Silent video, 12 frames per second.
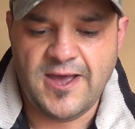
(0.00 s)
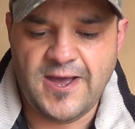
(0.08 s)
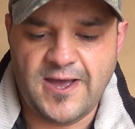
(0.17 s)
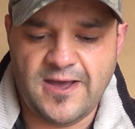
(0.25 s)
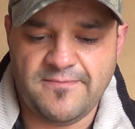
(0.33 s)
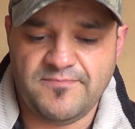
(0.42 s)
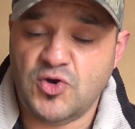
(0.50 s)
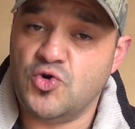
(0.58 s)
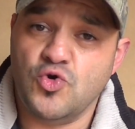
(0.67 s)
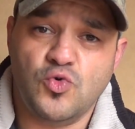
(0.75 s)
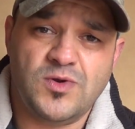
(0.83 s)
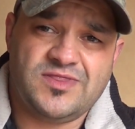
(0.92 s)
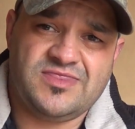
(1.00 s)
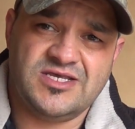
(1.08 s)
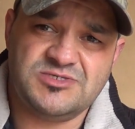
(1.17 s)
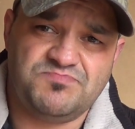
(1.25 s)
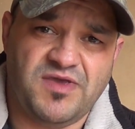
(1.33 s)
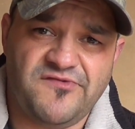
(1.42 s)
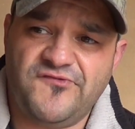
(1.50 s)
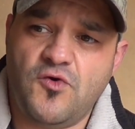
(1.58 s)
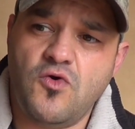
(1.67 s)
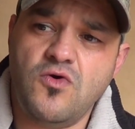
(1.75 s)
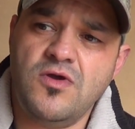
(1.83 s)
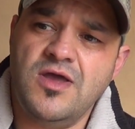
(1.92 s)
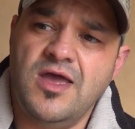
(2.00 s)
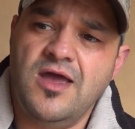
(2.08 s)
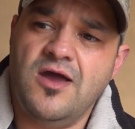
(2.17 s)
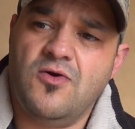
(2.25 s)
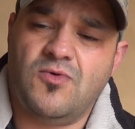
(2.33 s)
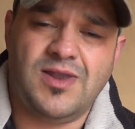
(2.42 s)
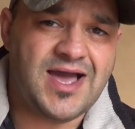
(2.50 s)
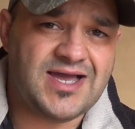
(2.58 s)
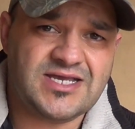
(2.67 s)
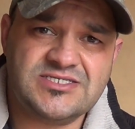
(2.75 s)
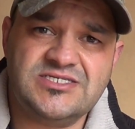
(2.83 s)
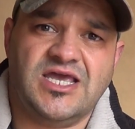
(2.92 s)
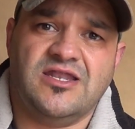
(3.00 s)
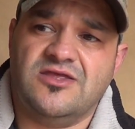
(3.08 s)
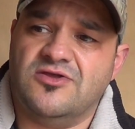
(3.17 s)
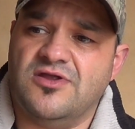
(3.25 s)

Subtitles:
Who would this be for? Well, like I said,